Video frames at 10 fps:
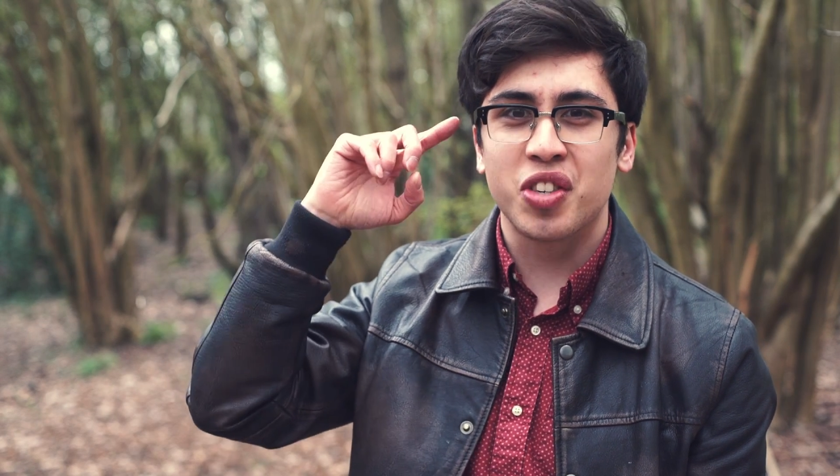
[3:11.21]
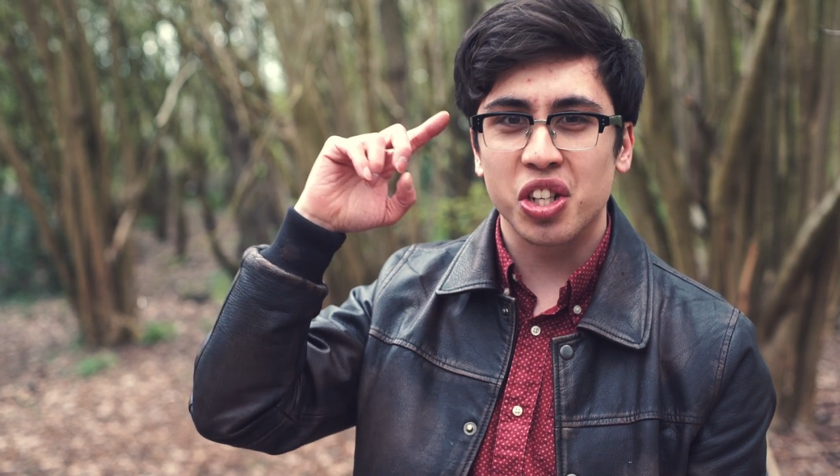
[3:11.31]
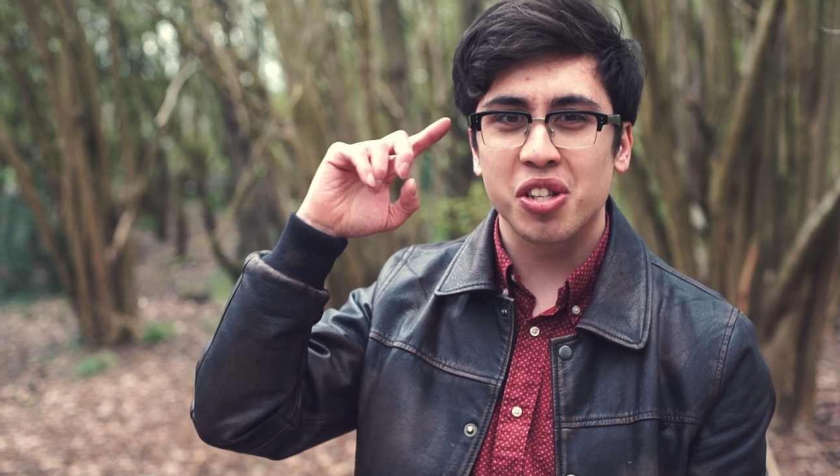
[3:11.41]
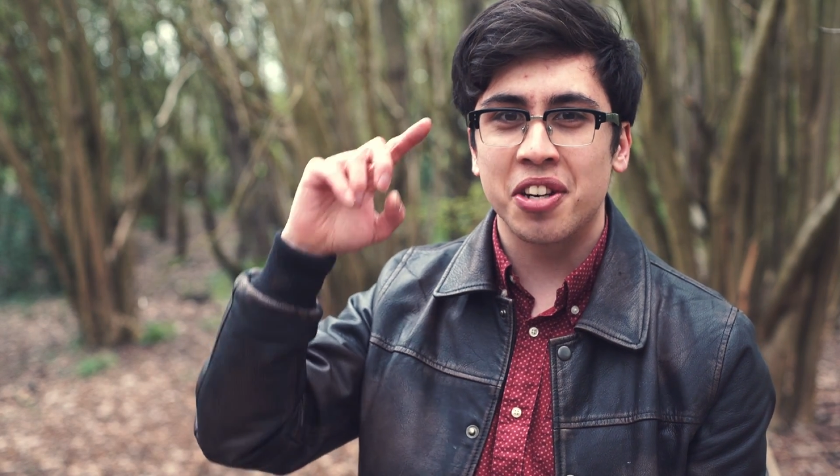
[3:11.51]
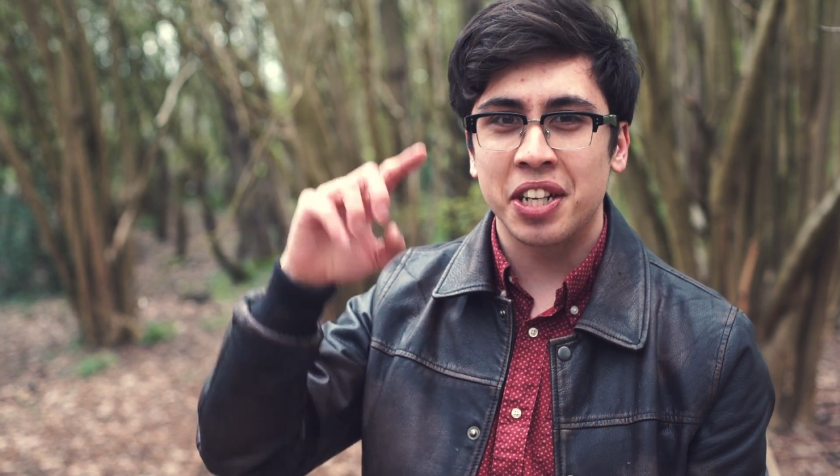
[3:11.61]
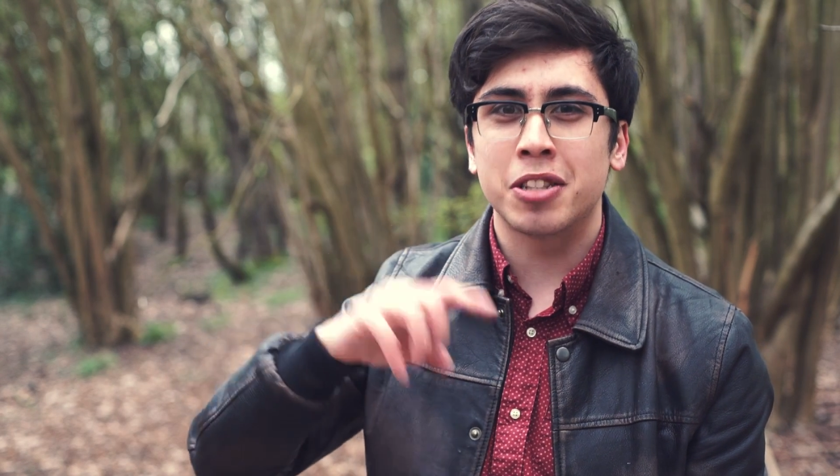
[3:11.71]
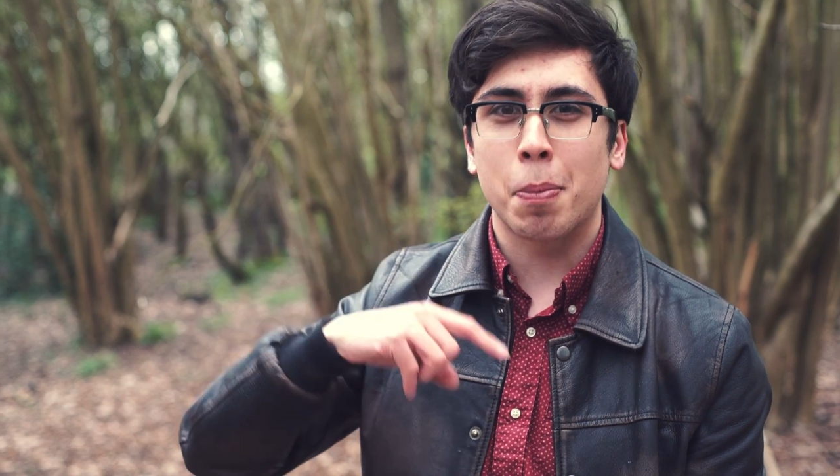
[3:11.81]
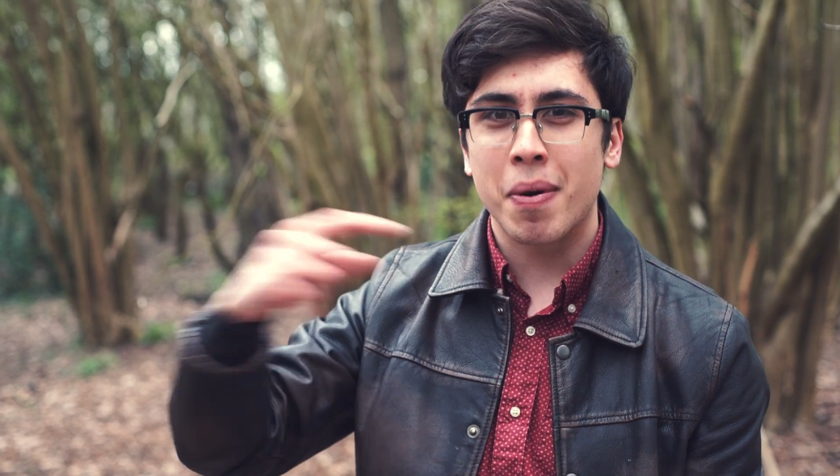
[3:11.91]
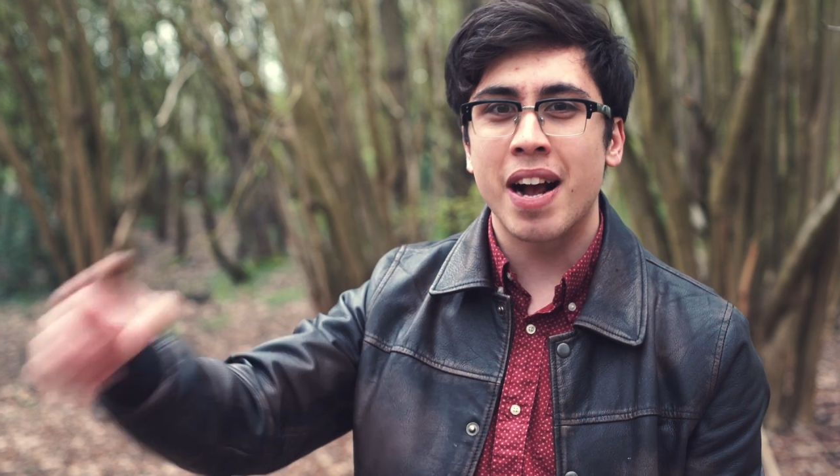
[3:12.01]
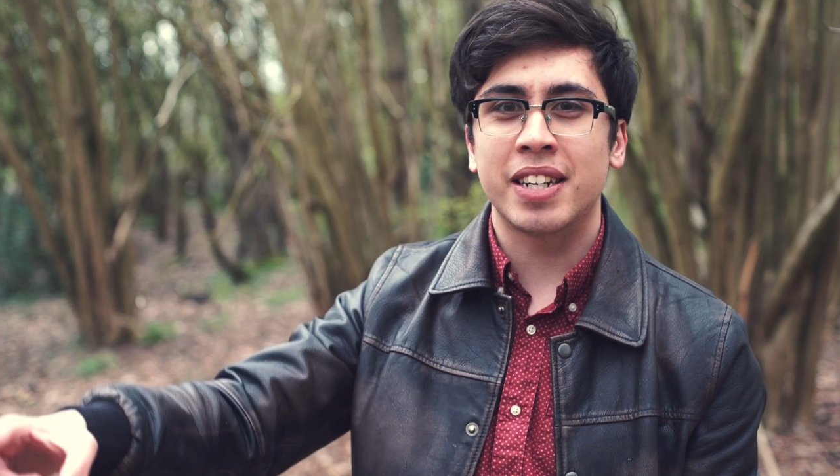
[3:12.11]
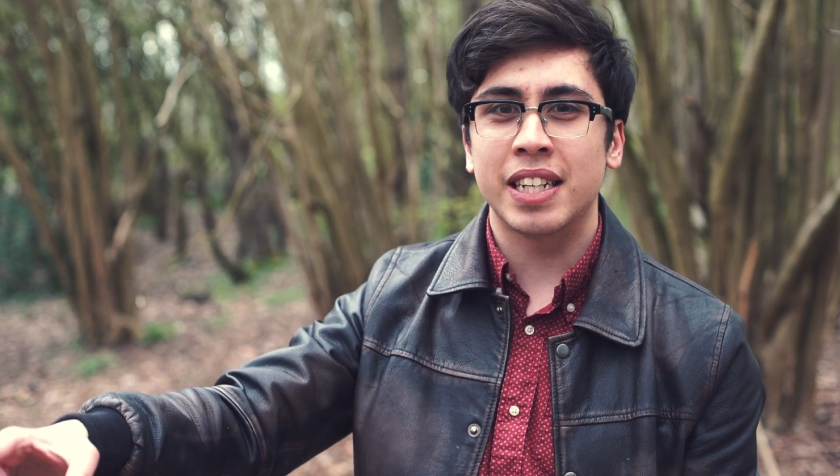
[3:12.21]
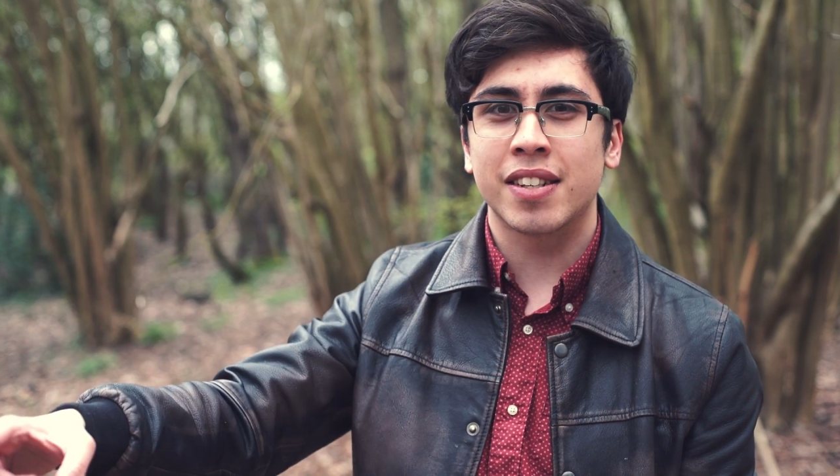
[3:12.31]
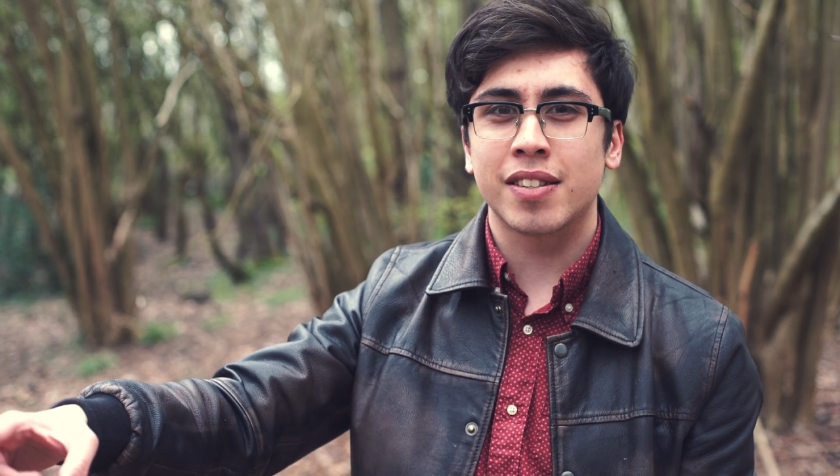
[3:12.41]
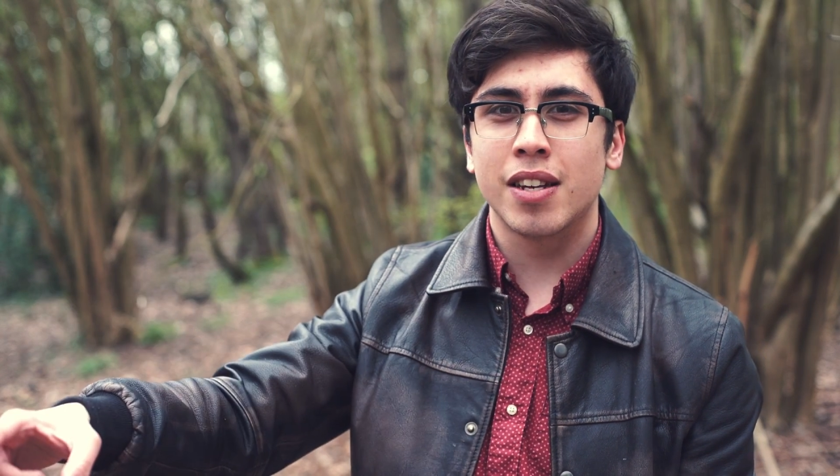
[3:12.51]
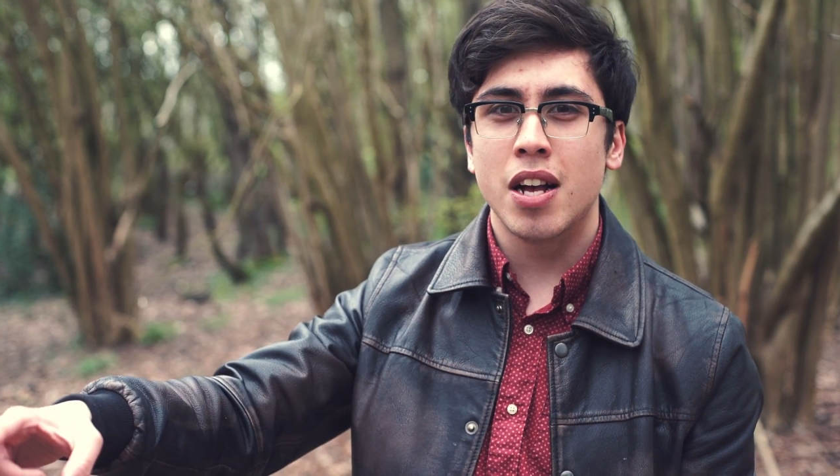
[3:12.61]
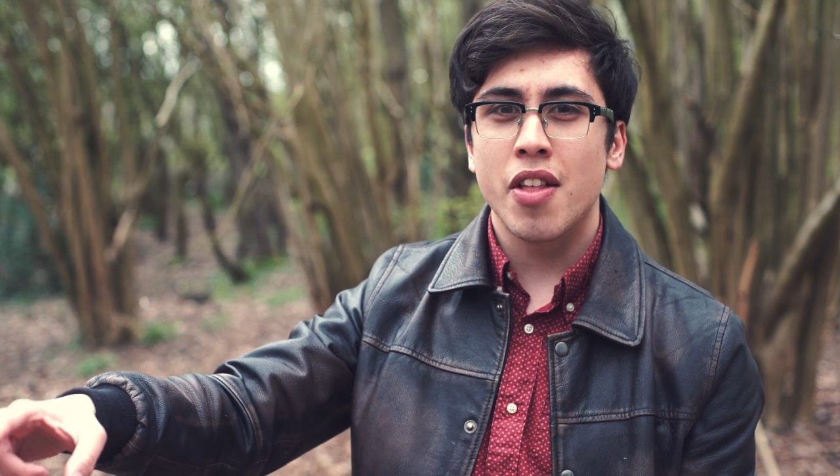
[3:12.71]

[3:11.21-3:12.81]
just learned into practice.